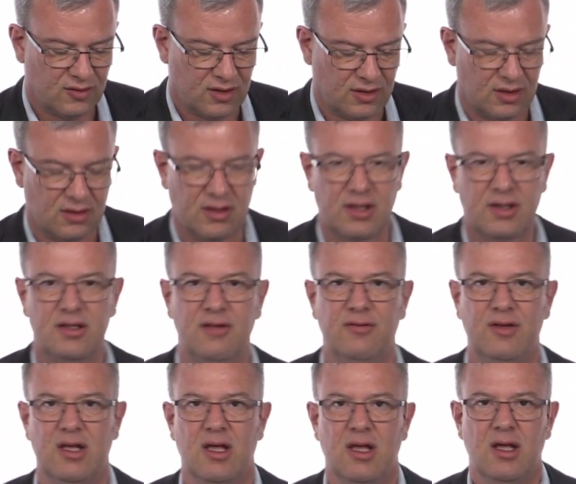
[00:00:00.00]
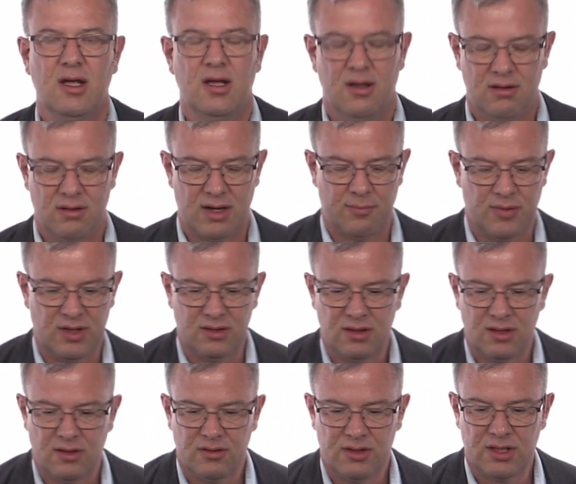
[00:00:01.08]
and then relatively rapid
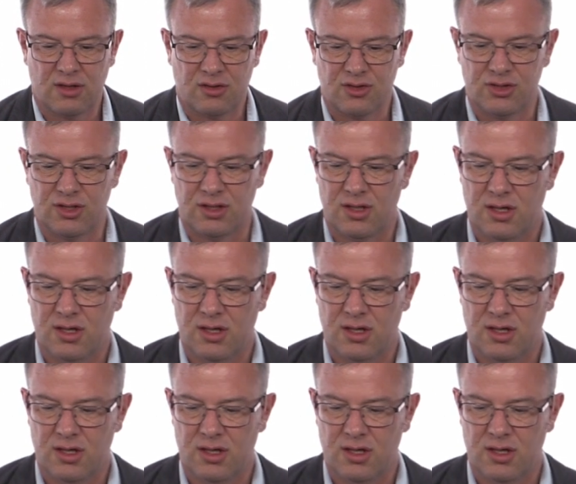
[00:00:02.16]
reduction.